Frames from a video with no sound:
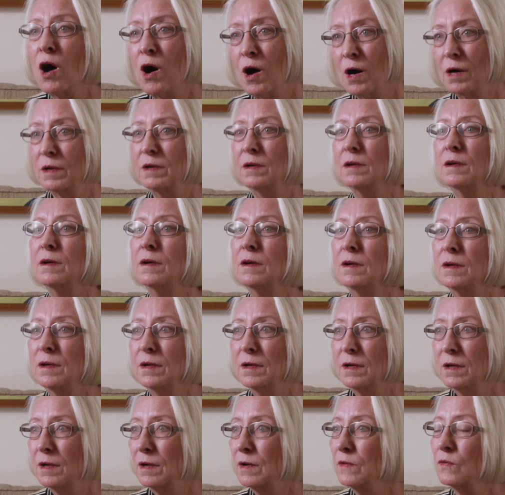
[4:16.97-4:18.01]
on
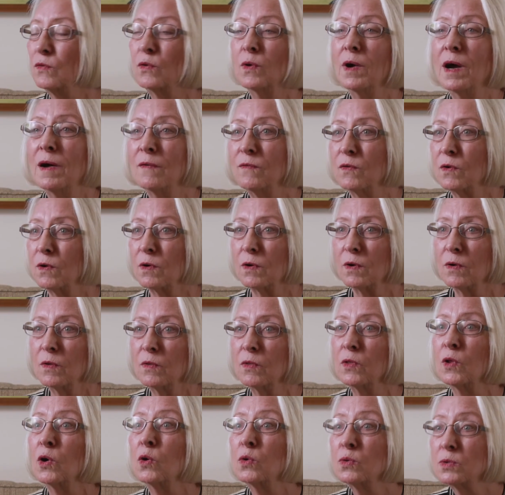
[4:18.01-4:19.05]
forever.
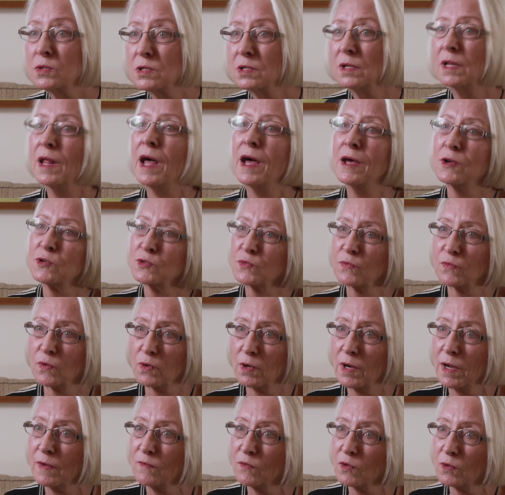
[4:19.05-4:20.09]
Those last
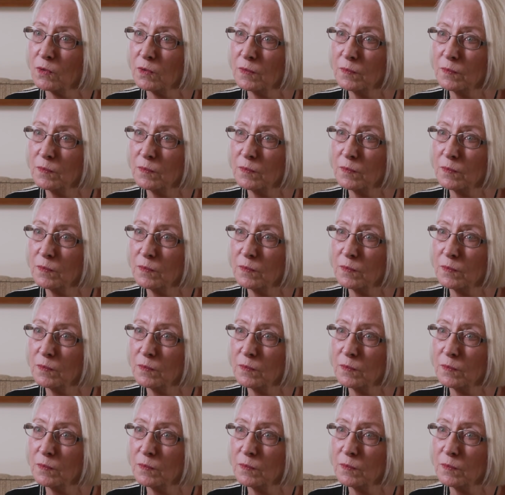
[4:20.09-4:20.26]
forever.